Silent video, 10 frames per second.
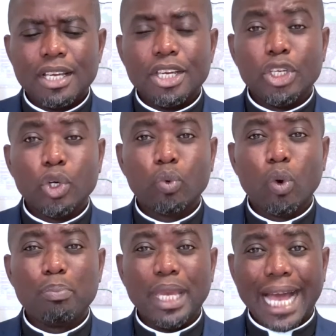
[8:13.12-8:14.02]
you
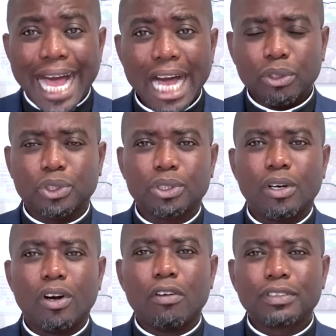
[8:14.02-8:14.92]
will be out
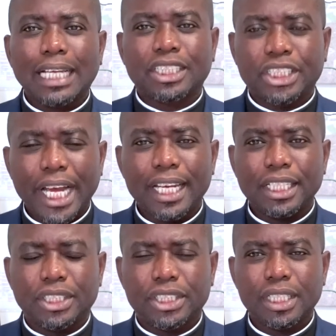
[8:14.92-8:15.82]
of that
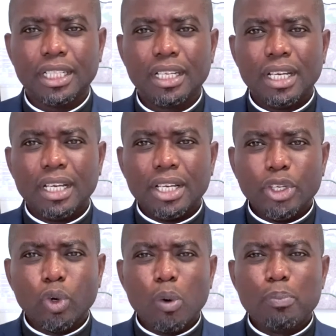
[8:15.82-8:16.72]
challenge.
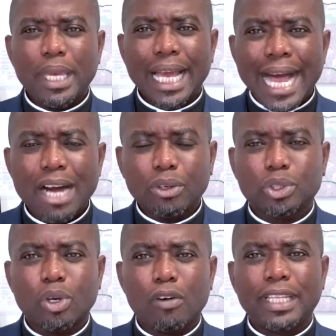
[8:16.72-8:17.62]
You will be
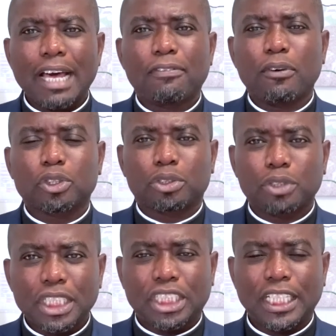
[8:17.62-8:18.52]
out of that
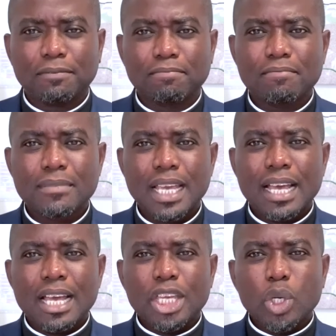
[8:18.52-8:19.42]
frustration.
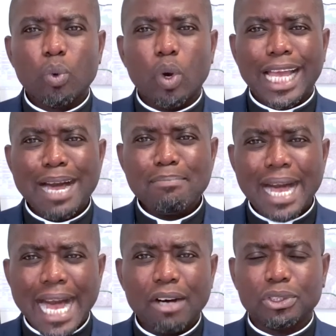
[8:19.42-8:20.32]
You will come
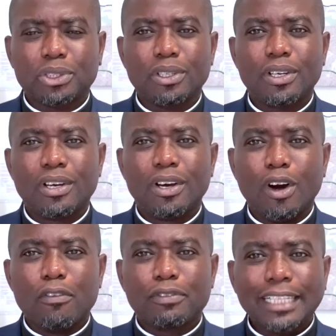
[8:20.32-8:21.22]
out
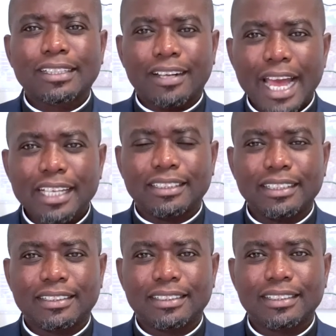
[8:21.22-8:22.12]
of that
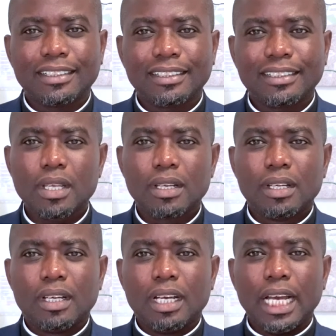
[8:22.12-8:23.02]
crisis.
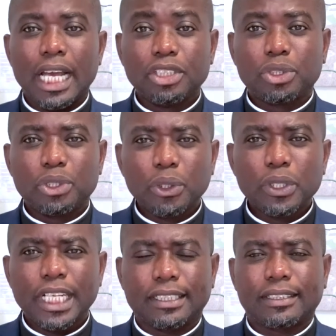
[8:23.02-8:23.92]
And to do
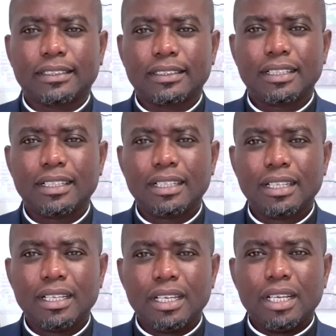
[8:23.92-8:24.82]
this,
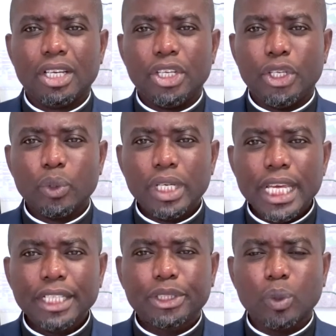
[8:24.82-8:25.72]
you
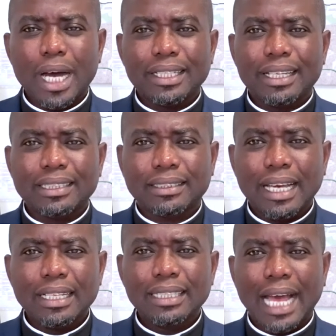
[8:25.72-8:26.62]
need to
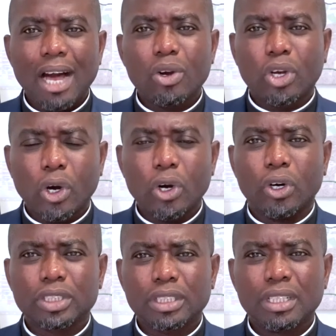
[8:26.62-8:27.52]
understand how
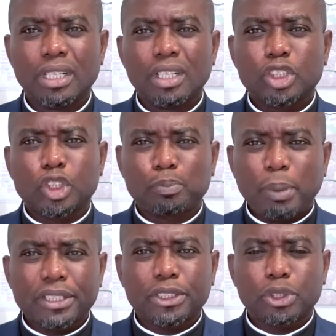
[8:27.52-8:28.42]
God
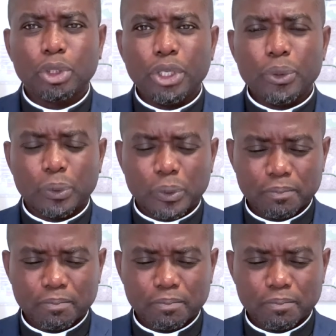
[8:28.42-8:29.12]
speaks to you,